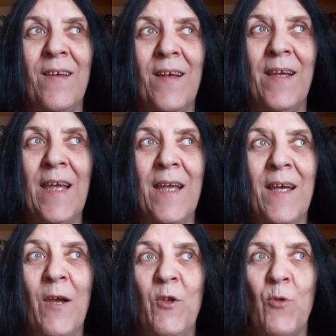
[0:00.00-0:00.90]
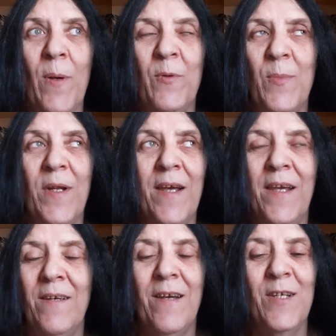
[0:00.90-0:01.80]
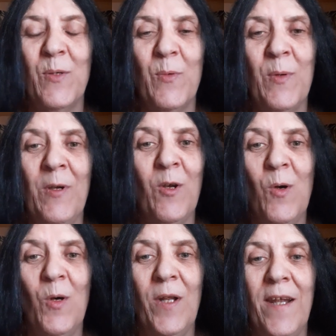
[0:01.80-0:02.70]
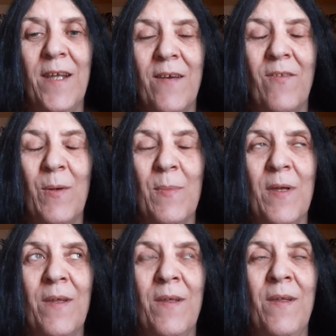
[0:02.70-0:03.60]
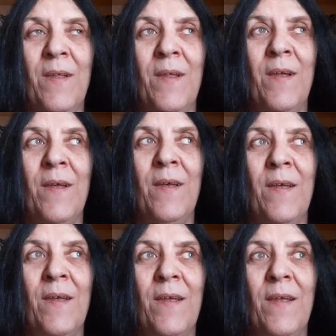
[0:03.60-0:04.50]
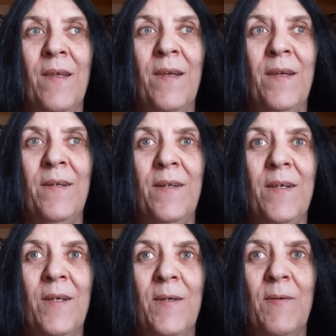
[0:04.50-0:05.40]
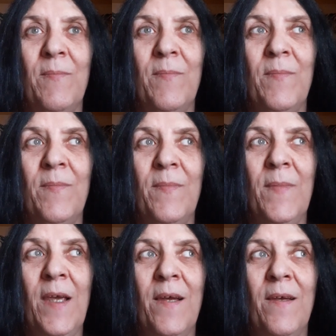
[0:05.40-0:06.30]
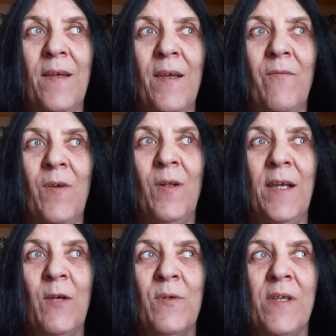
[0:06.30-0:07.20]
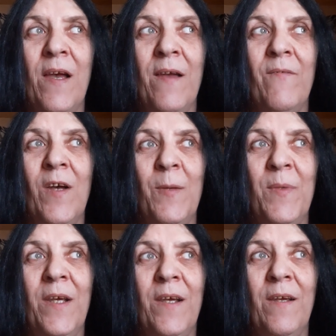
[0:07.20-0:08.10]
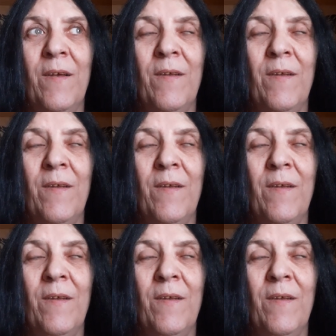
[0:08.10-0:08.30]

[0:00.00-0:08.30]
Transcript: I dreamt, but I don't recall any of them. And yeah, I felt like it was a high vibe day,